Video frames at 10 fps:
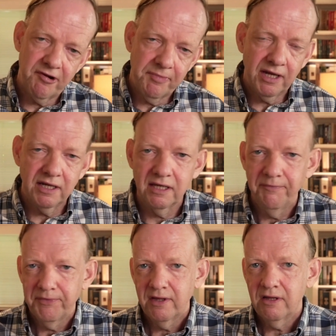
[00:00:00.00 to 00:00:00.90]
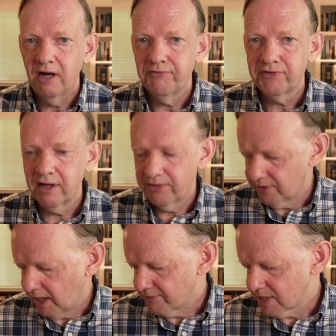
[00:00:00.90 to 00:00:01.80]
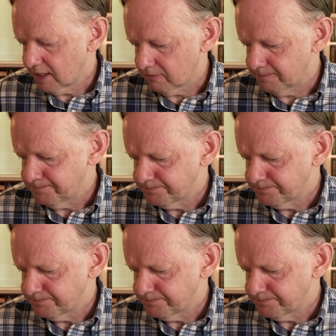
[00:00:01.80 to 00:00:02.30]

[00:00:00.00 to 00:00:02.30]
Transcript: beginning of the life cycle.